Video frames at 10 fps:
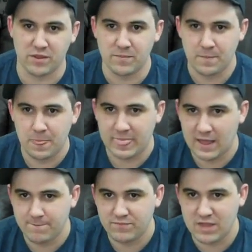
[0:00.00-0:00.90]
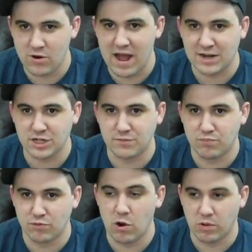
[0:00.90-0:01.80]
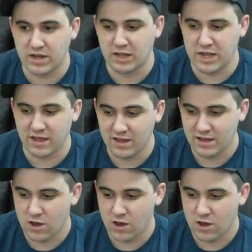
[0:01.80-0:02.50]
You're still going to see those. They're not just brokenly